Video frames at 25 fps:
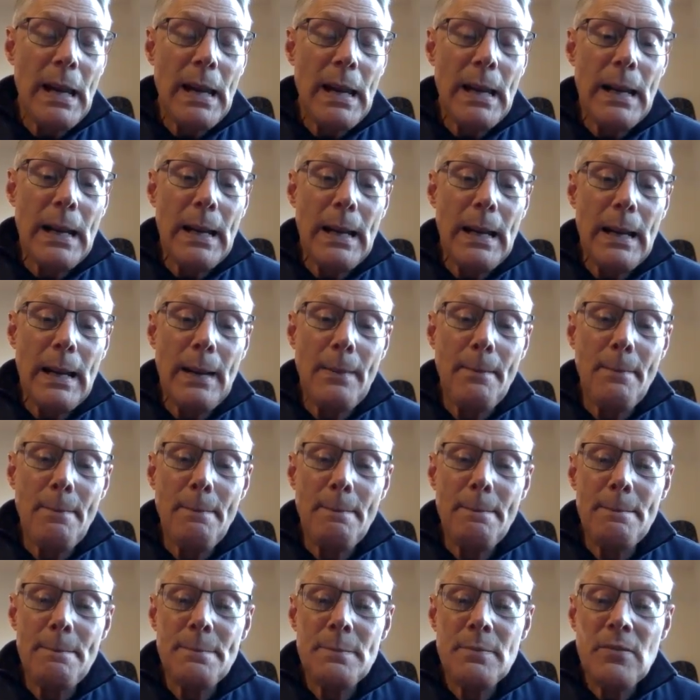
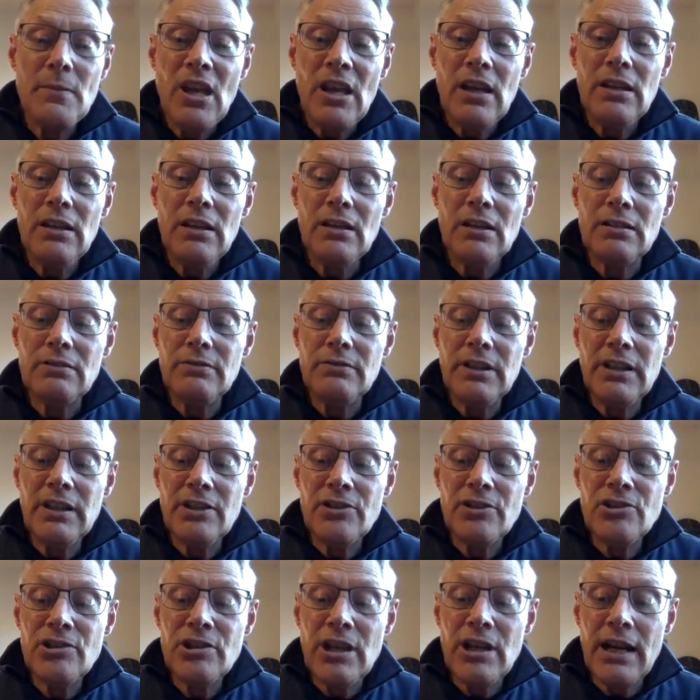You know, Rita
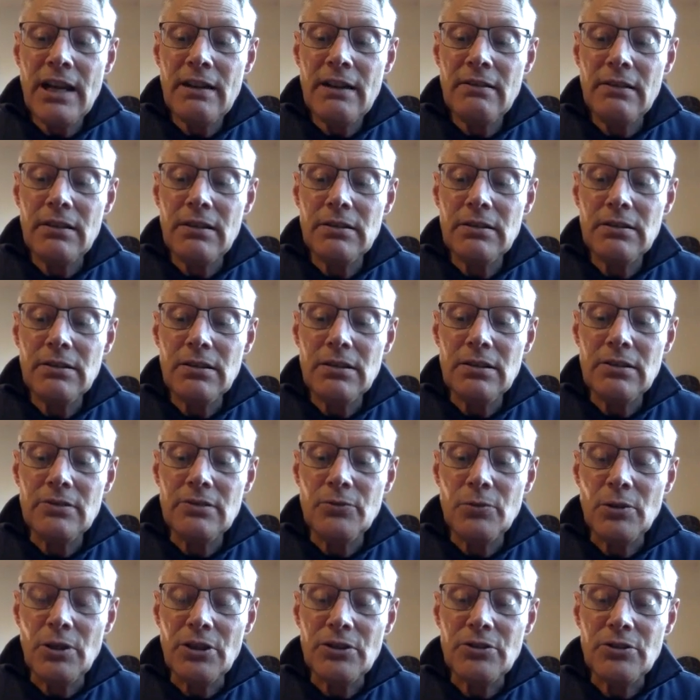Sharon, who you've
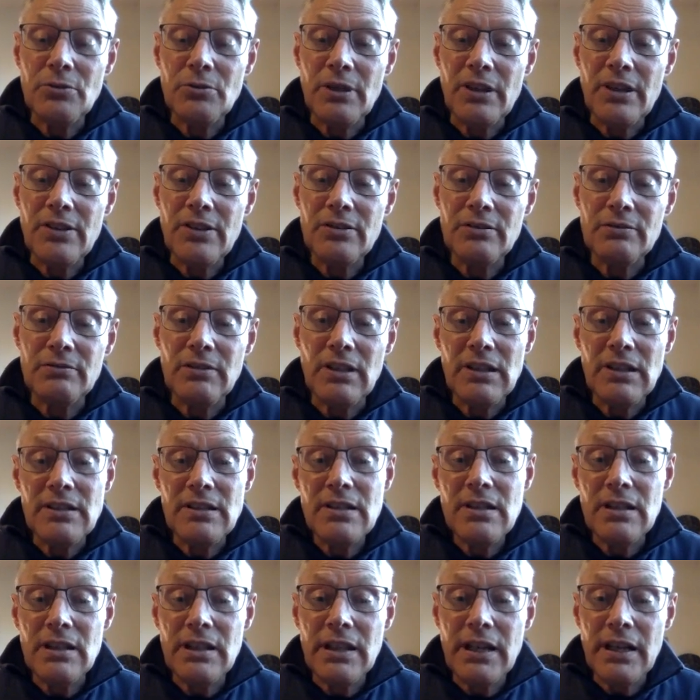worked with, who
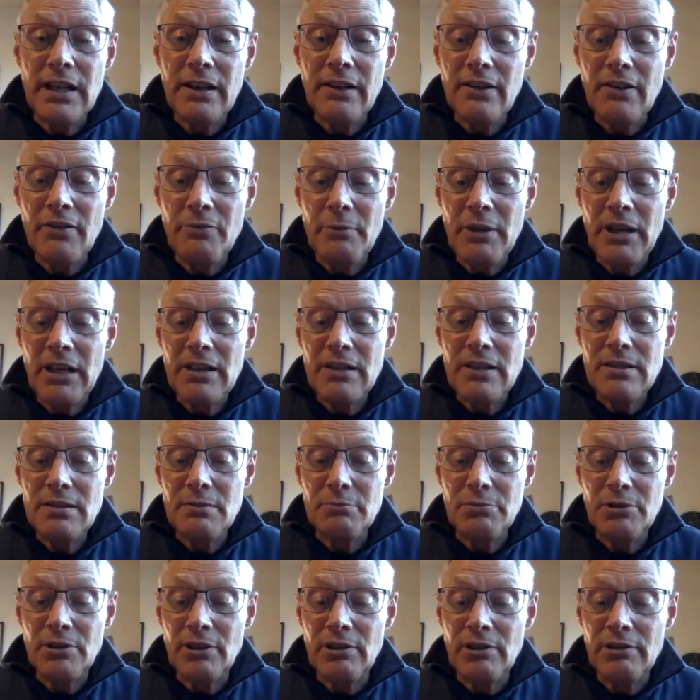runs the narrative medicine
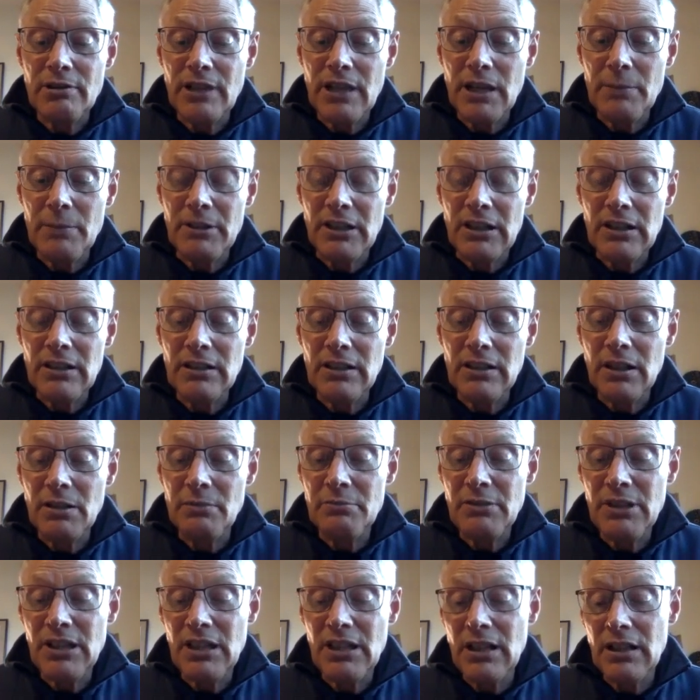program at
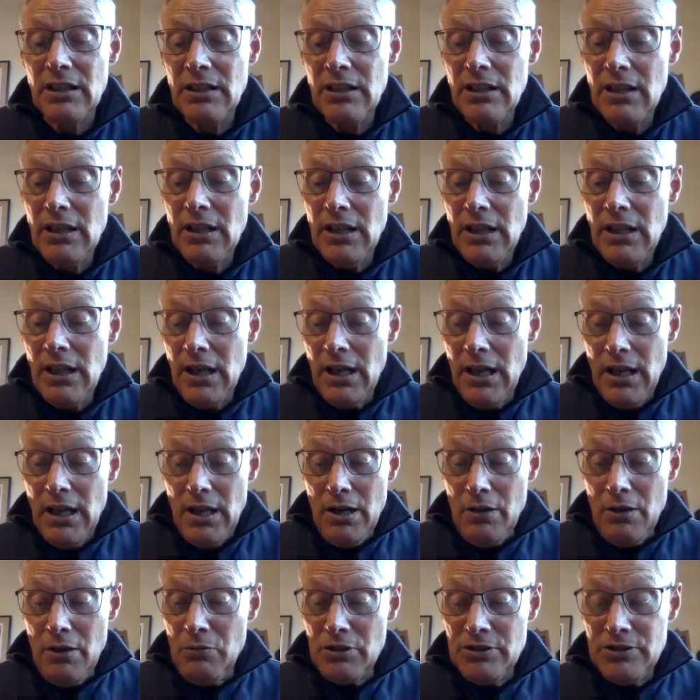Columbia,
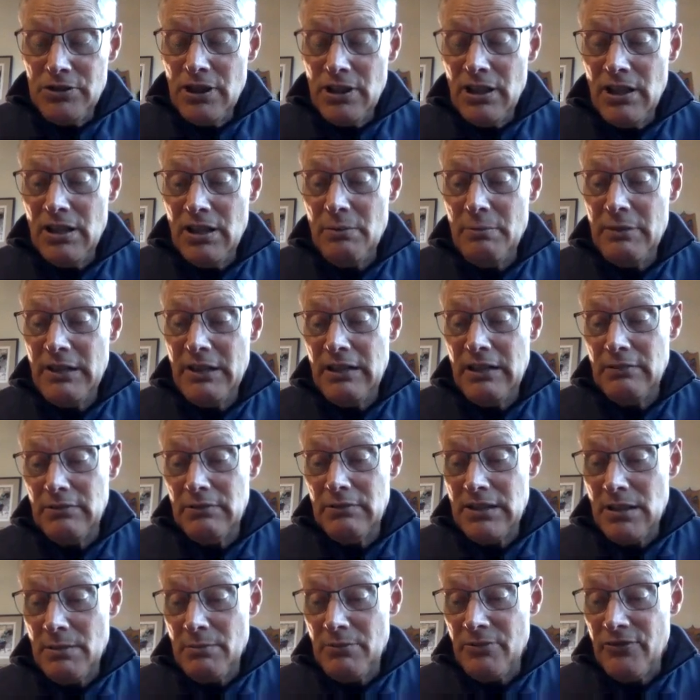we'll talk about
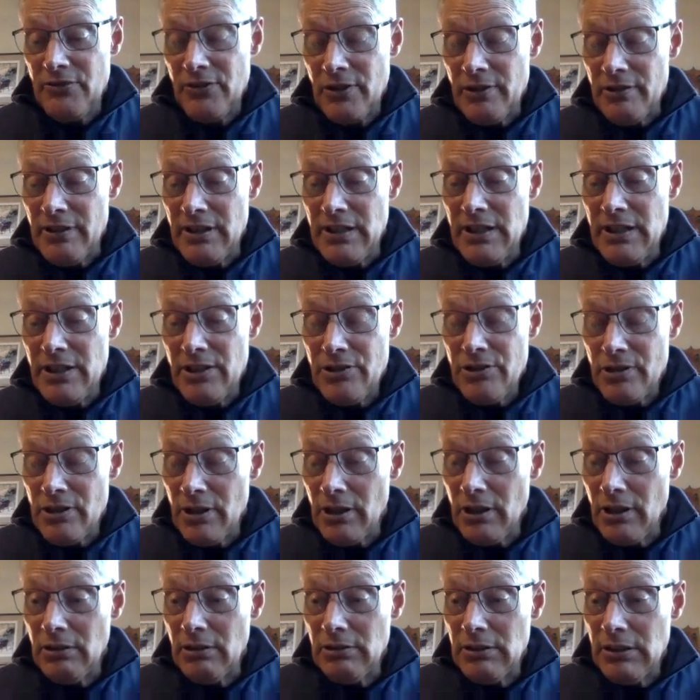some of her
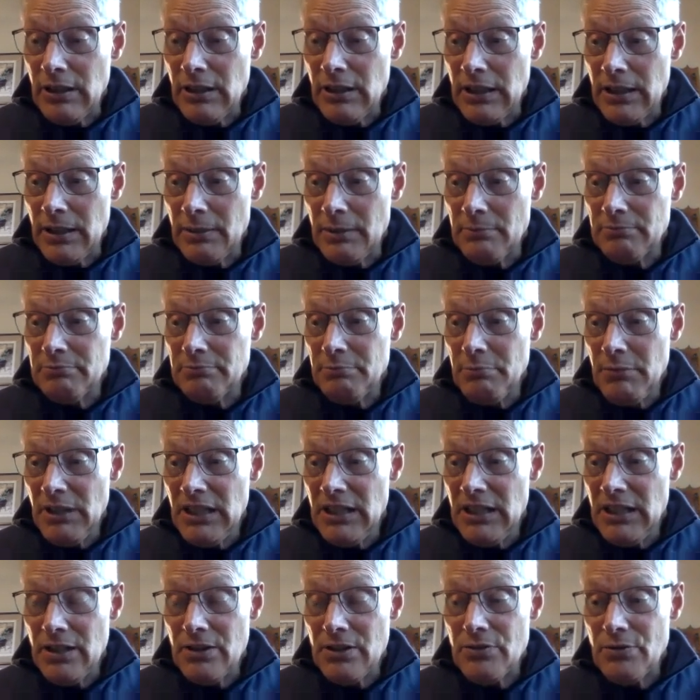initial
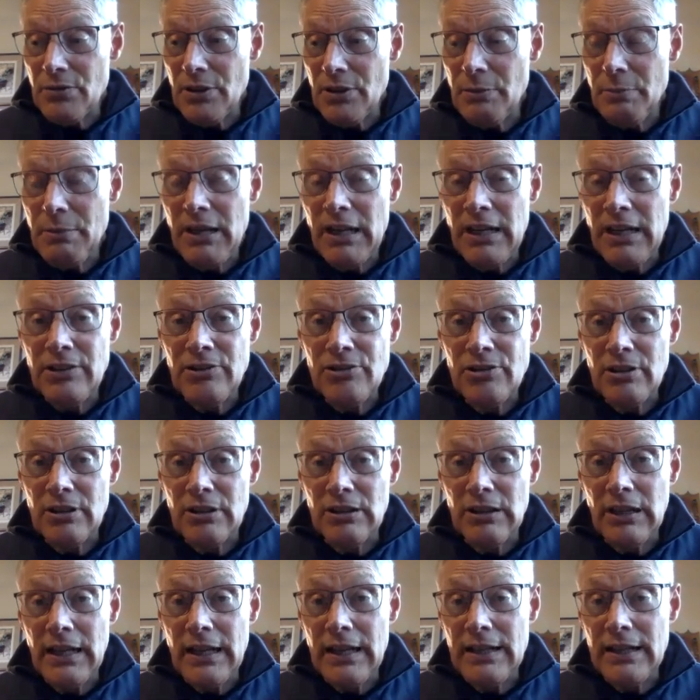meetings with a
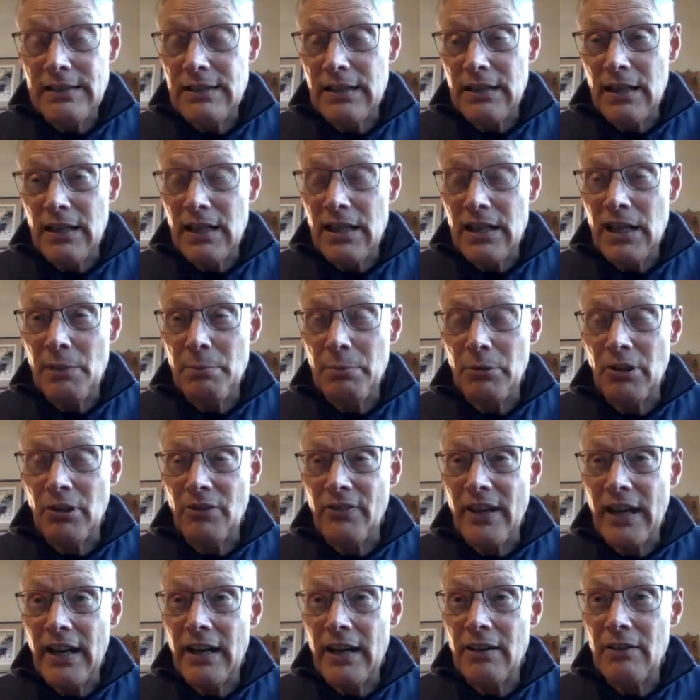patient lasting a couple of
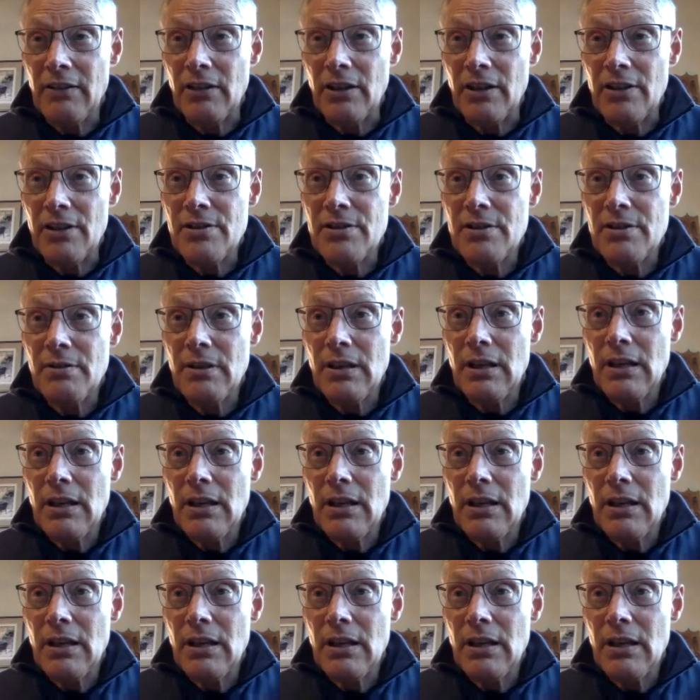hours.